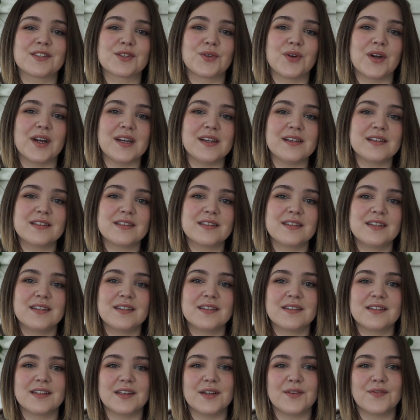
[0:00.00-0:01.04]
Christ,
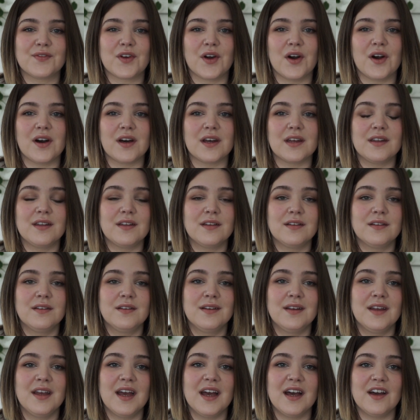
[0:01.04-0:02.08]
Son of God,
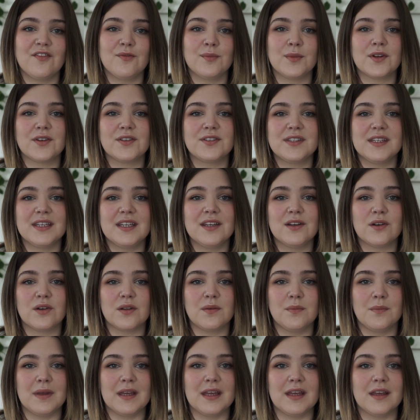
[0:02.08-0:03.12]
have mercy
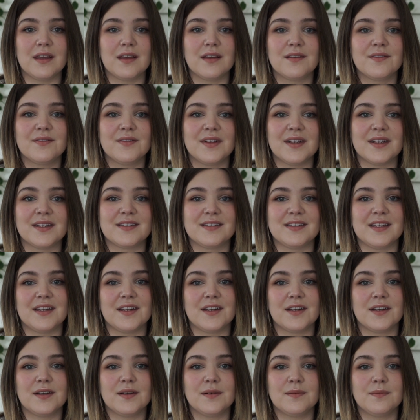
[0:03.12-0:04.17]
on me, a sinner.